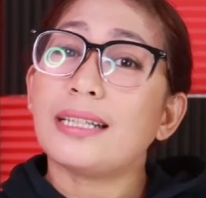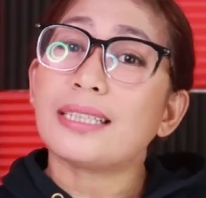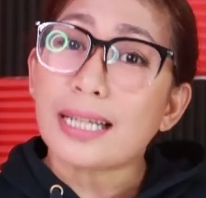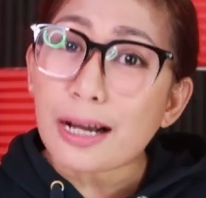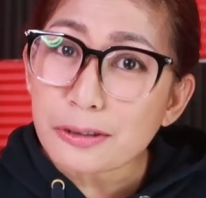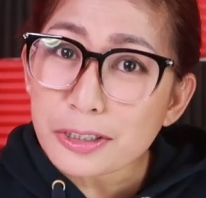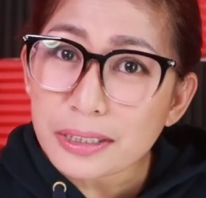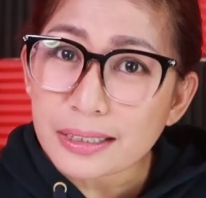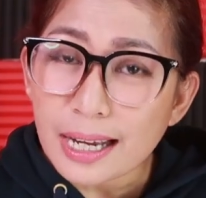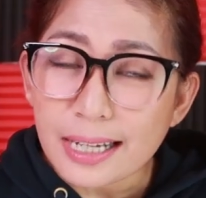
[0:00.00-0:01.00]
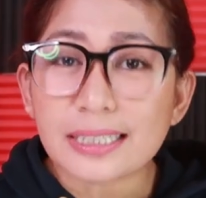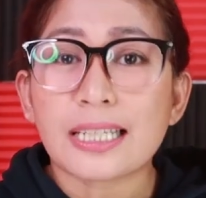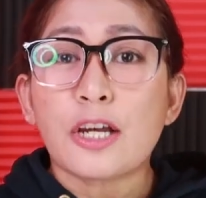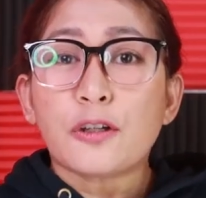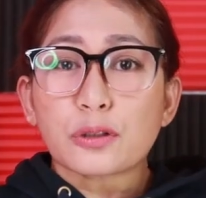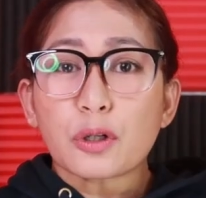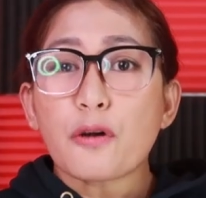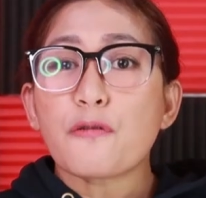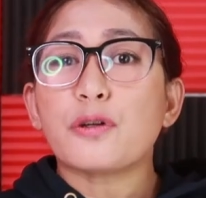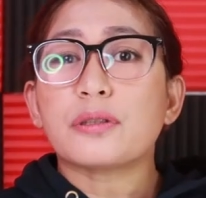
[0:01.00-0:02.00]
Sana ako dyan, guys.
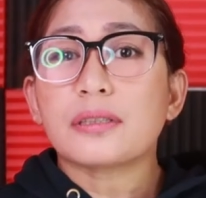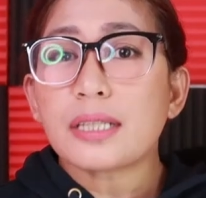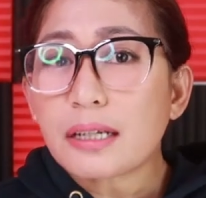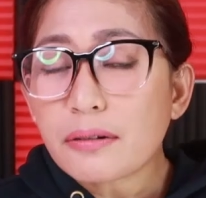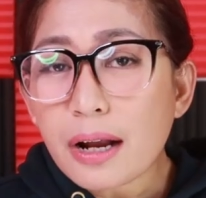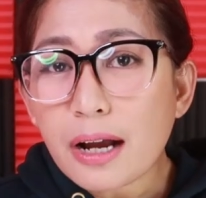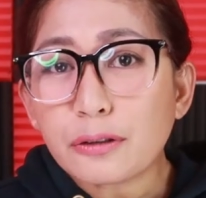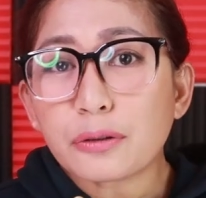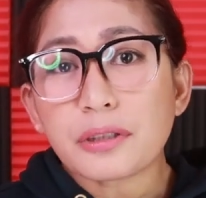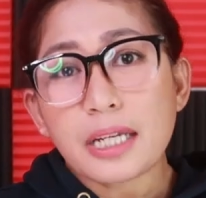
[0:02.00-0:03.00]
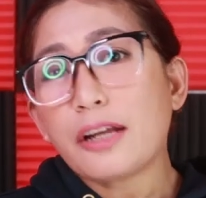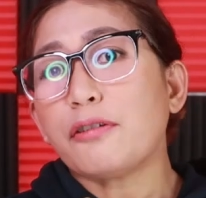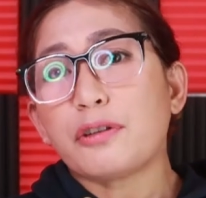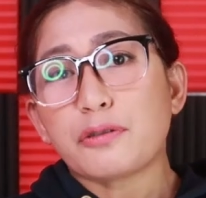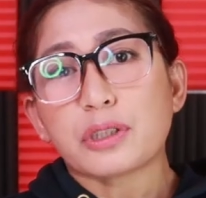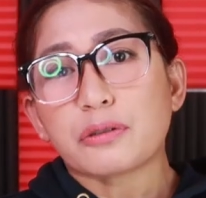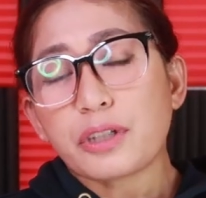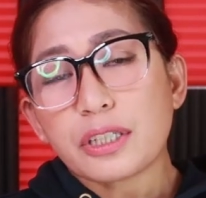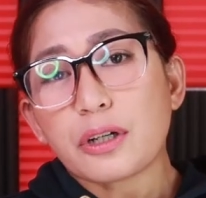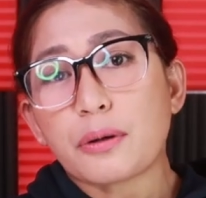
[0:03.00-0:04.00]
So, if you stick around to the end of this
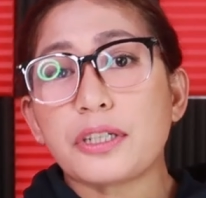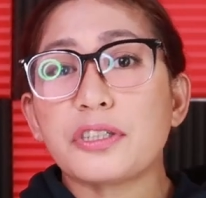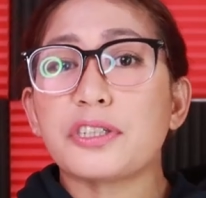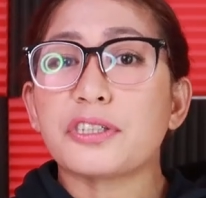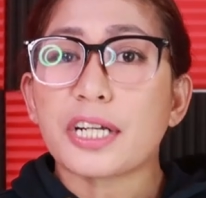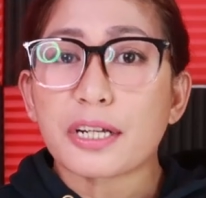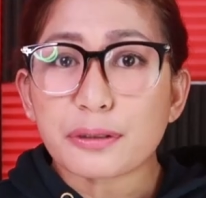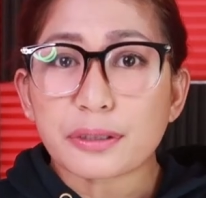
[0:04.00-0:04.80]
video, i-share